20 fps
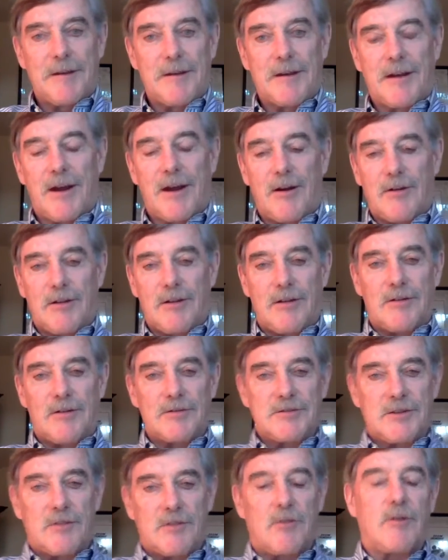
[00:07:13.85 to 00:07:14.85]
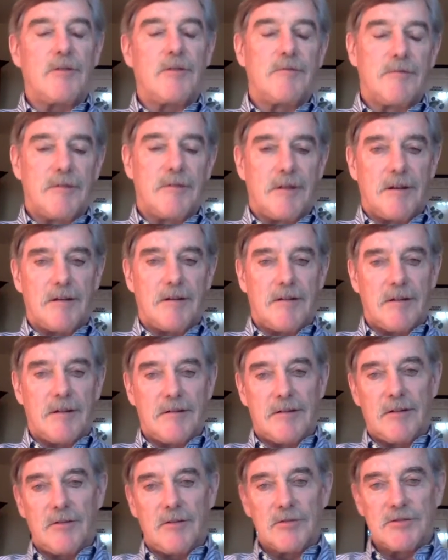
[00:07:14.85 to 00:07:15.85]
a car dealership or a
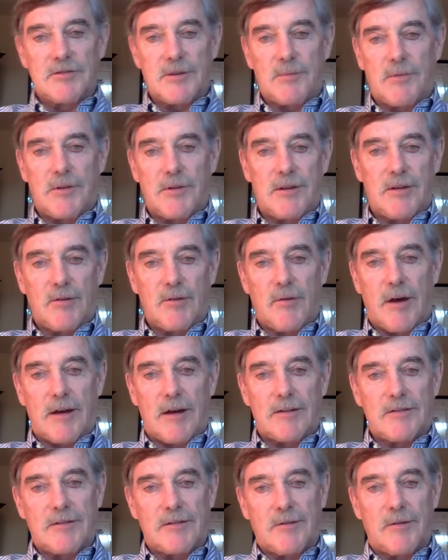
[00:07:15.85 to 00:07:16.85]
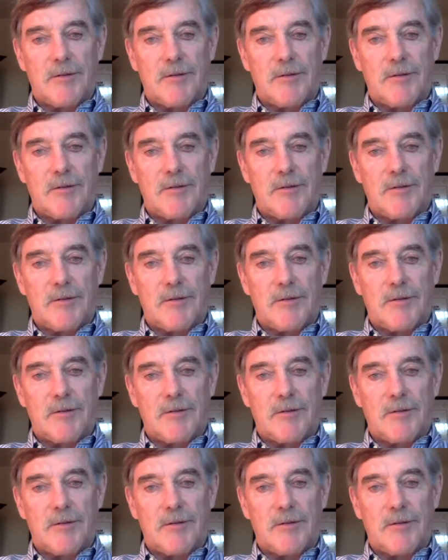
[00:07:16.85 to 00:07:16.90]
dealership in the U.S.